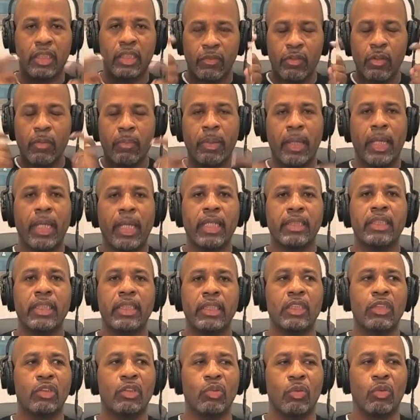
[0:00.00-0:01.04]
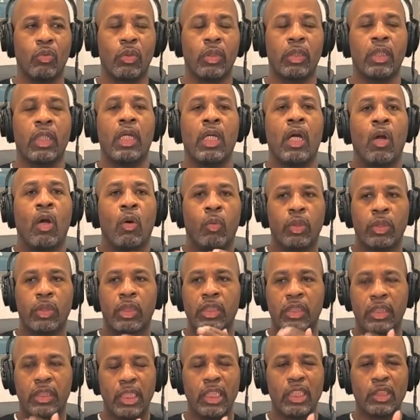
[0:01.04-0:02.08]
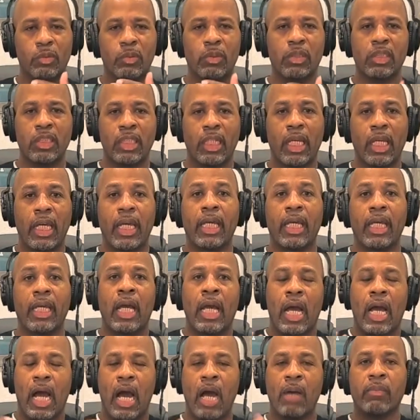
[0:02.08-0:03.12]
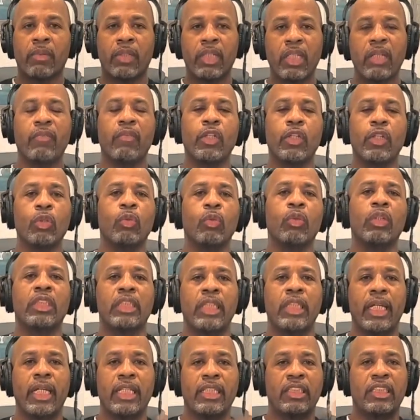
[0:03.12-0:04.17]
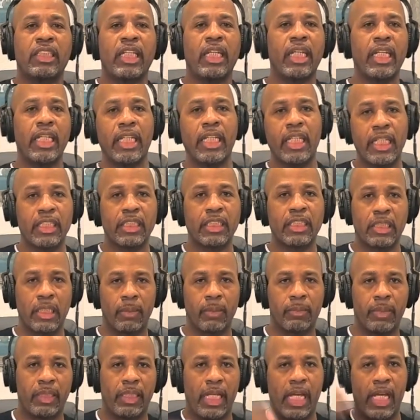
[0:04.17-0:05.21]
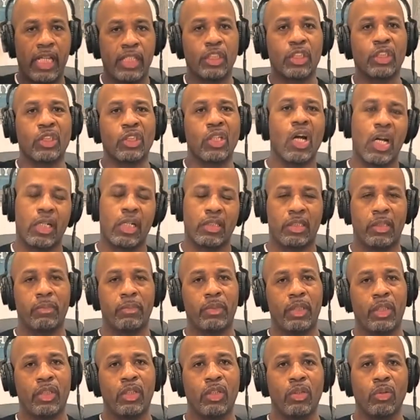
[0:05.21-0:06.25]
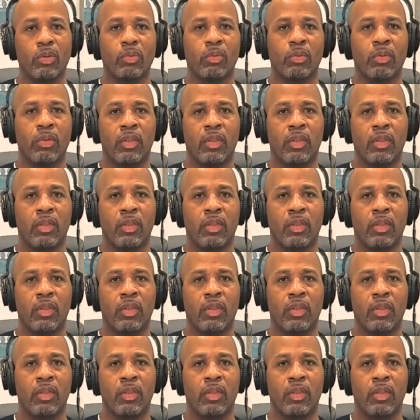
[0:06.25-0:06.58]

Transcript: If you pay attention to it, what the judge was saying, I'm giving you a chance to end something and start something new.